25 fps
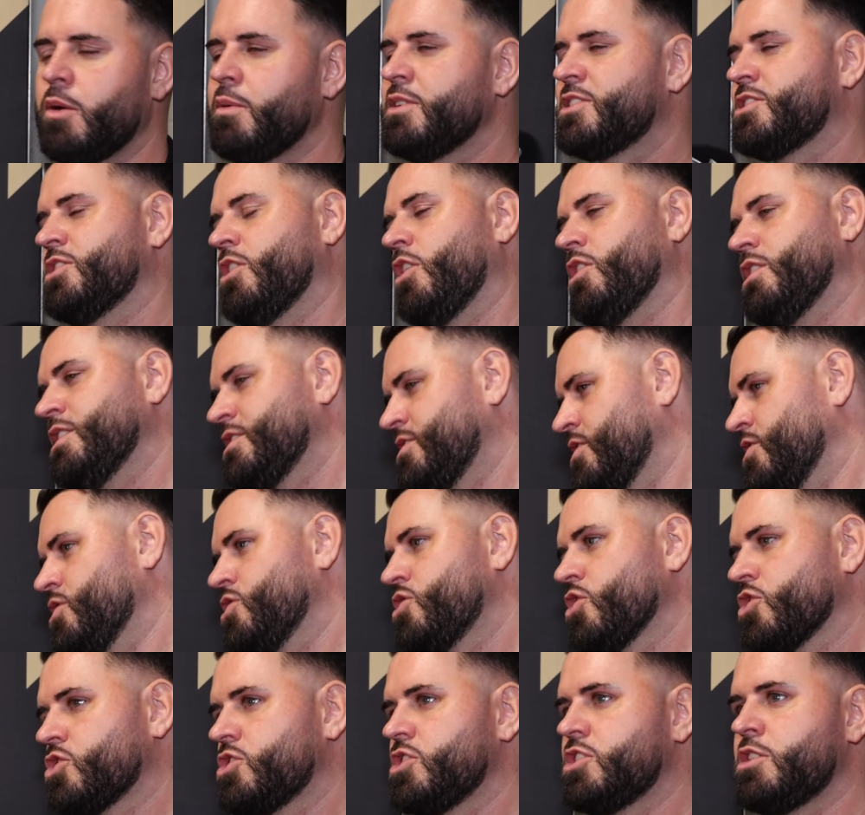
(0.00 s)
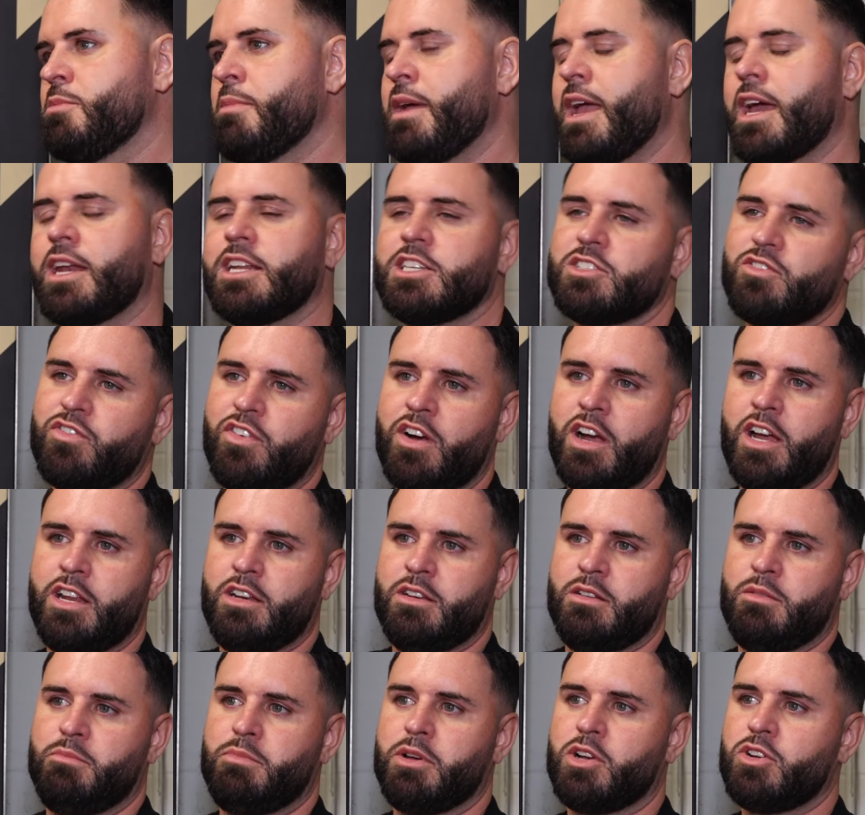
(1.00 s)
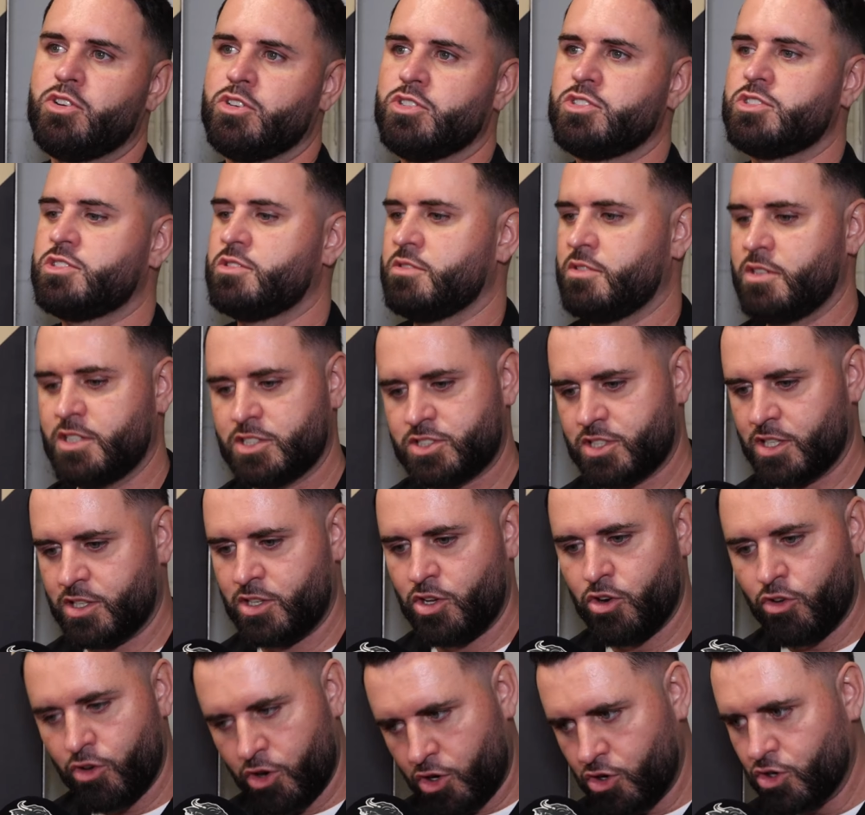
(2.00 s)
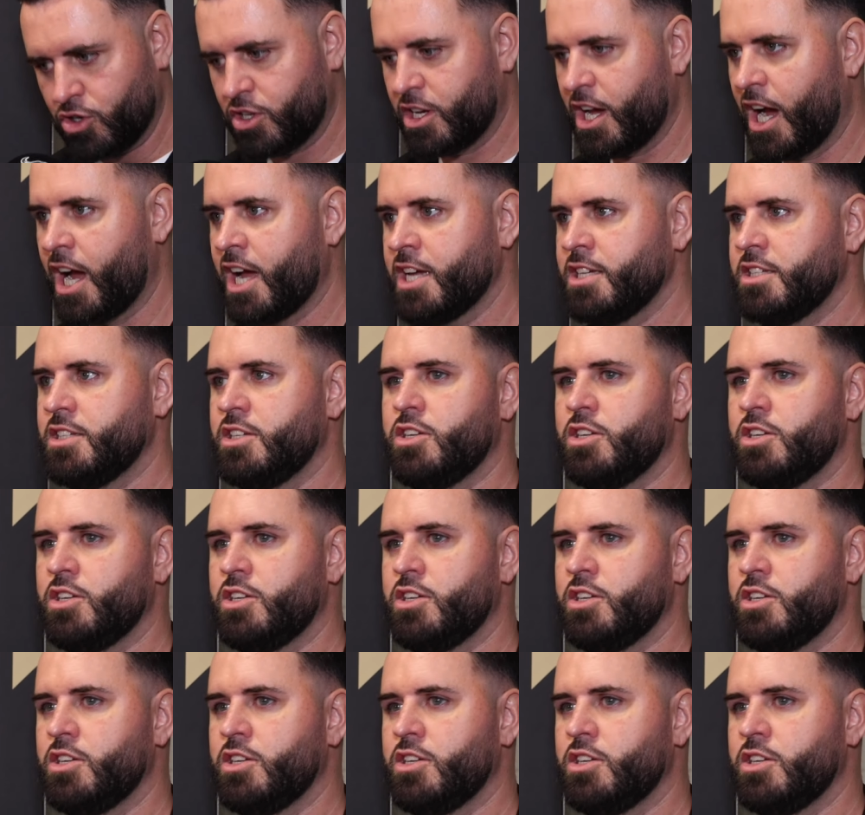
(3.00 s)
No, it's not. Listen, Josh is your mate and it's fine because, listen, you're a good guy.